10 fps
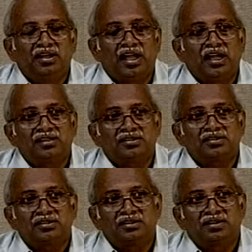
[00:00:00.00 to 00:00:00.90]
and
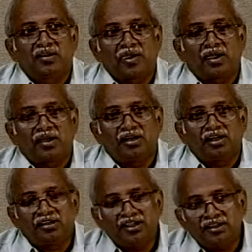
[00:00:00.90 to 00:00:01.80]

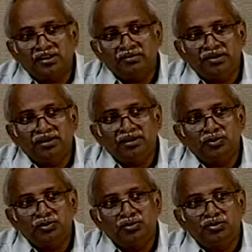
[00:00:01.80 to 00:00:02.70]
connectivity
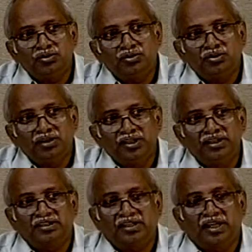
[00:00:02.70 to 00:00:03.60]
to
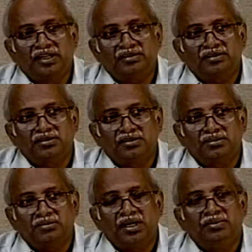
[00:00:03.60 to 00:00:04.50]
hinterland
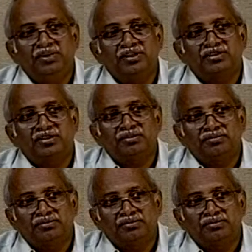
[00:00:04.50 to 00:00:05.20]
by means of